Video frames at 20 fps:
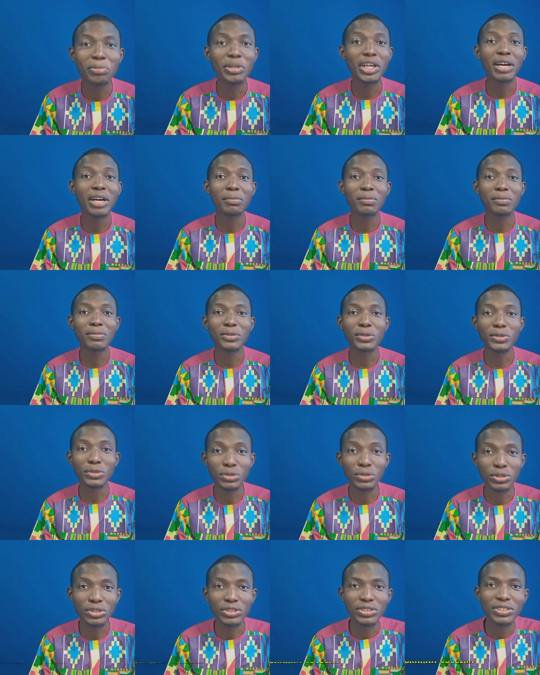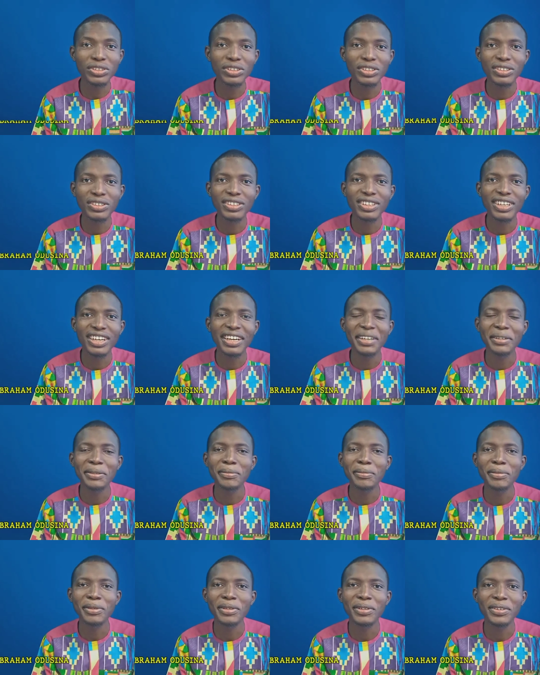Abraham Odusina.
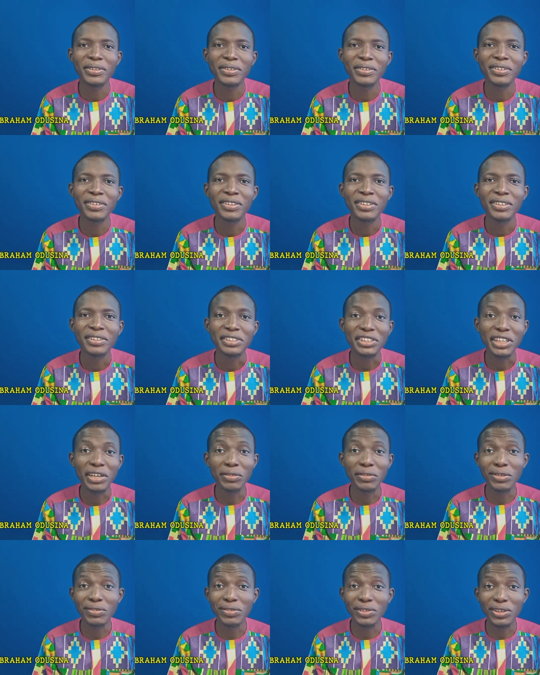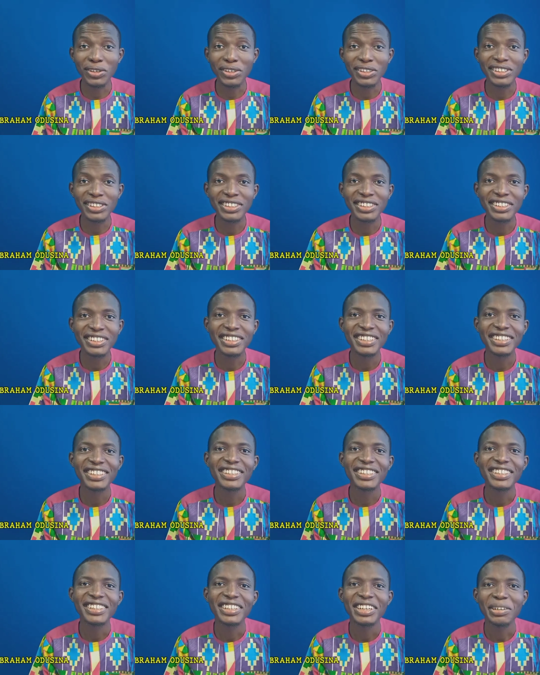I'm a child of God.
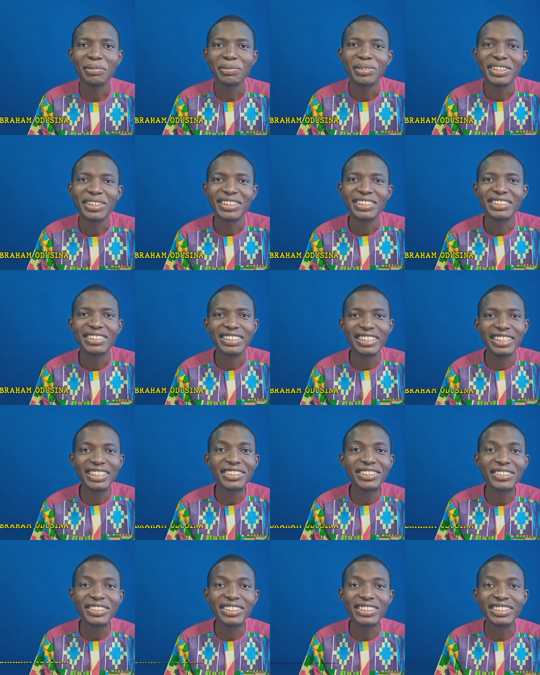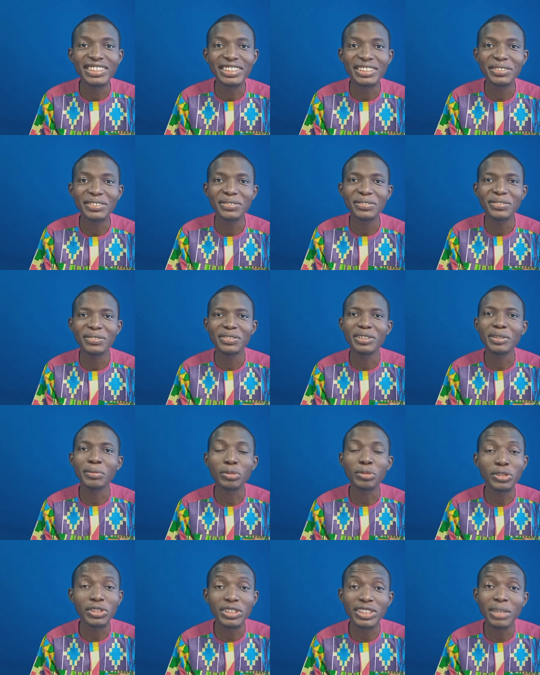I'm a Christian creative,
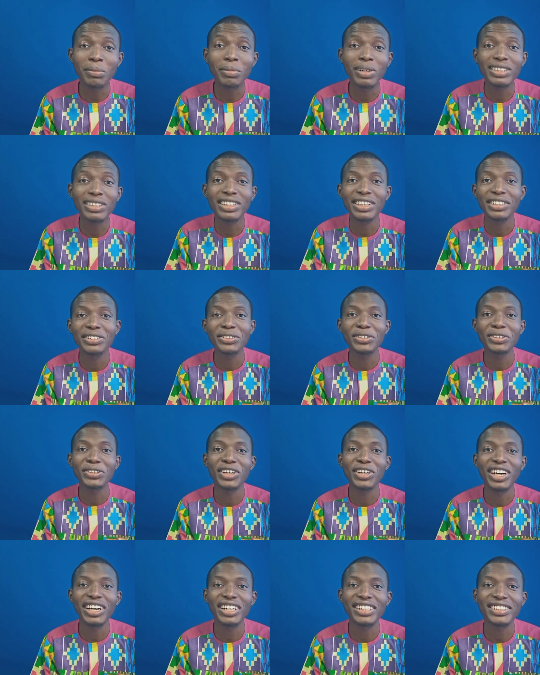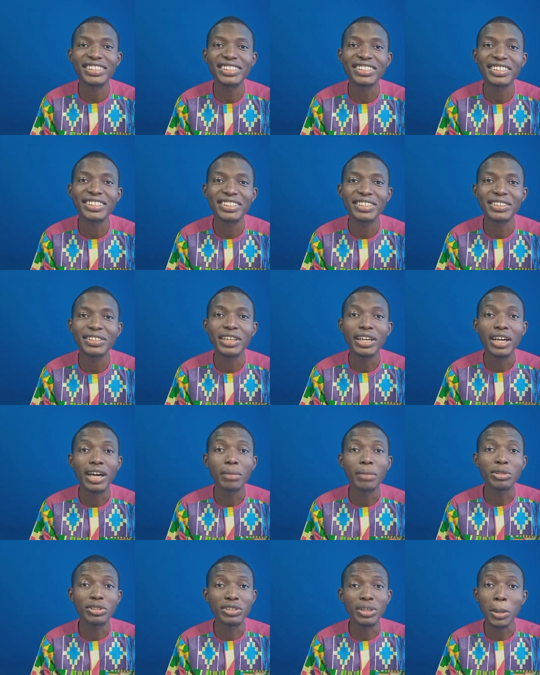a creative ambassador, and
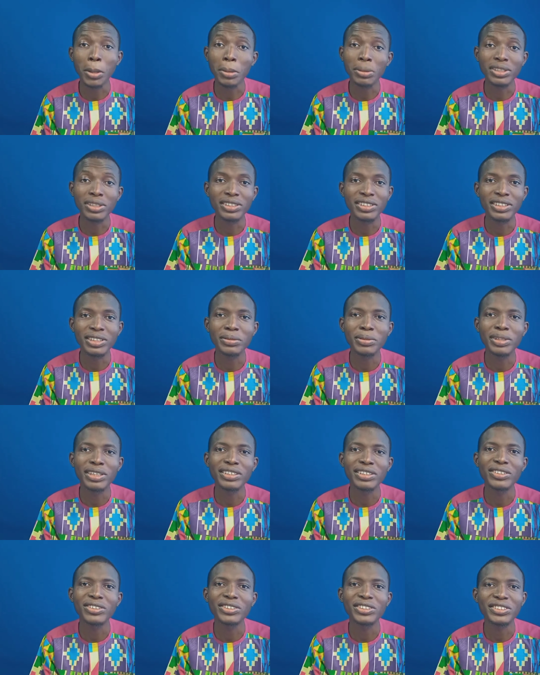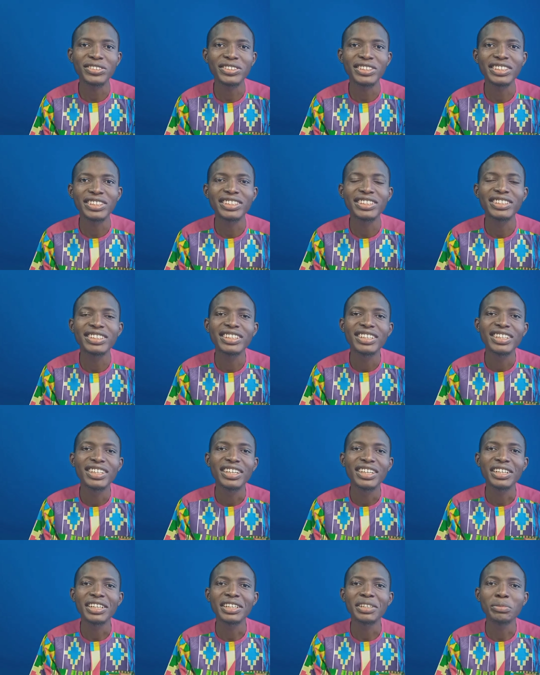I'm a drama minister by God's grace.
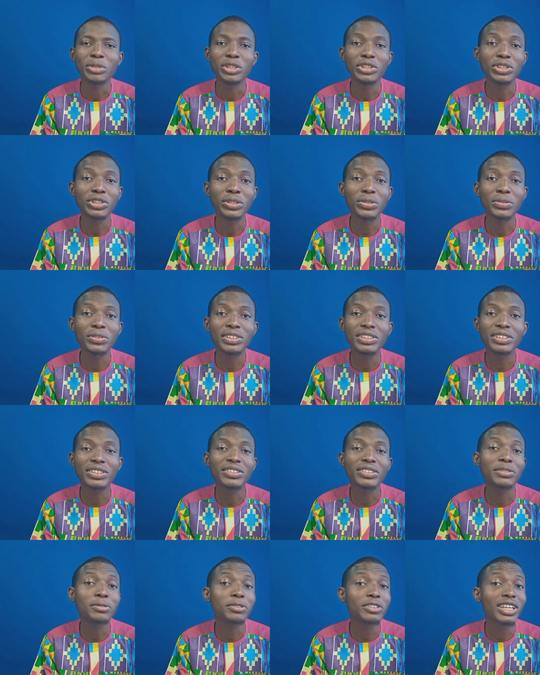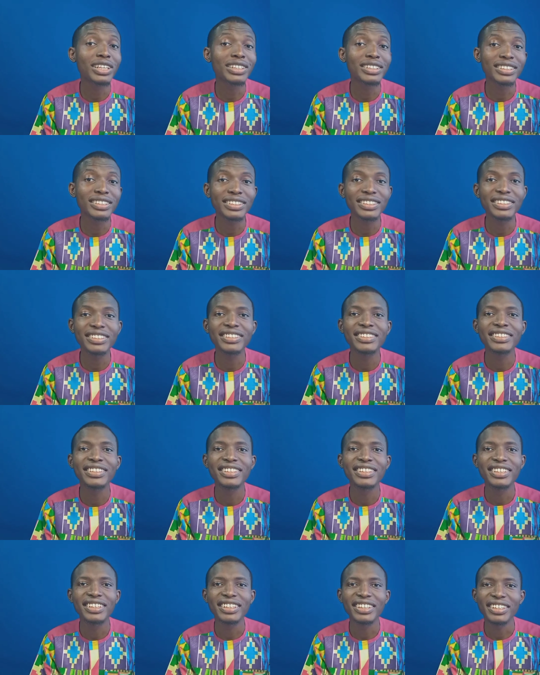I major with script writing,
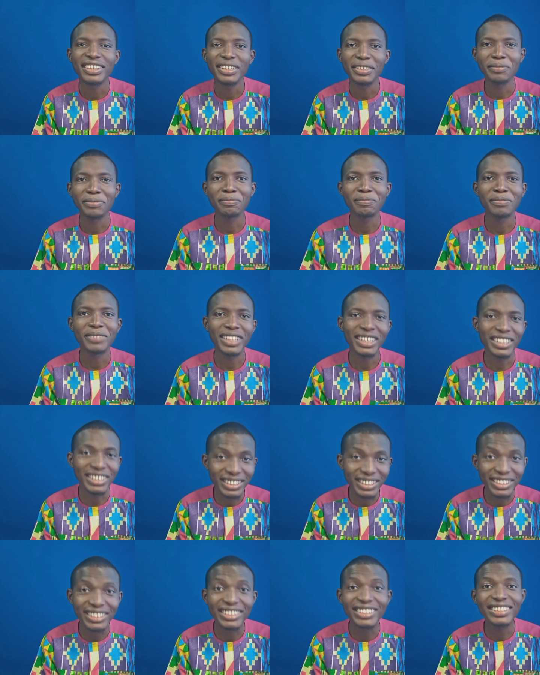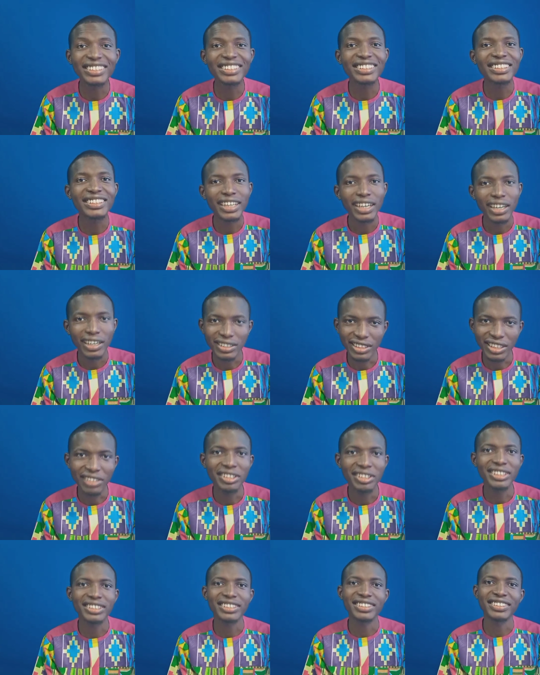editing, and
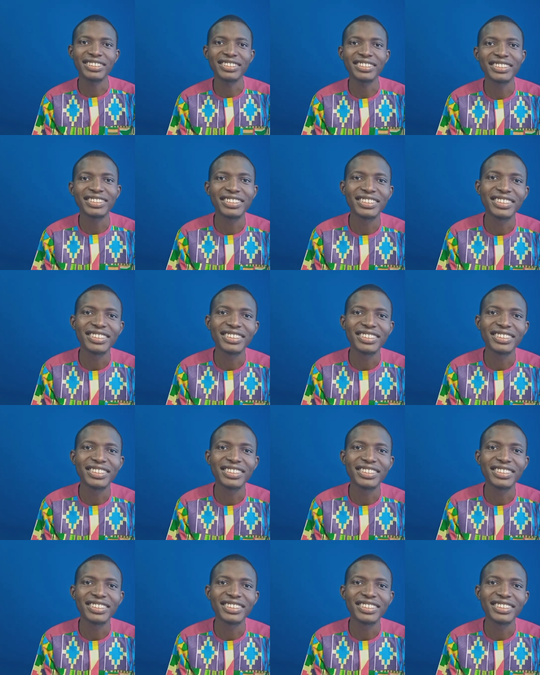directing.